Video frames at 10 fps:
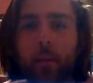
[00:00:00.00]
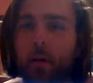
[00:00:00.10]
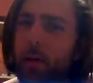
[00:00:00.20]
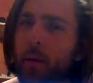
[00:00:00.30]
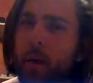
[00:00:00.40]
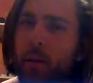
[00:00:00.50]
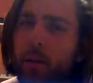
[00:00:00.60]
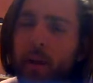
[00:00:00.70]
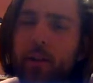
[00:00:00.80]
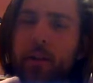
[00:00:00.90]
I'm all about
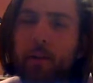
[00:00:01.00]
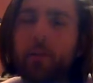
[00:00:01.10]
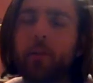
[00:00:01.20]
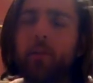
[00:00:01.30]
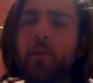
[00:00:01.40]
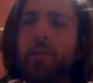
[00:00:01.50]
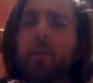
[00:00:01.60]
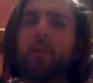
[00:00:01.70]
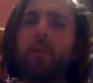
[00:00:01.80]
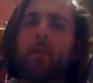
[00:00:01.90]
the energy revolution,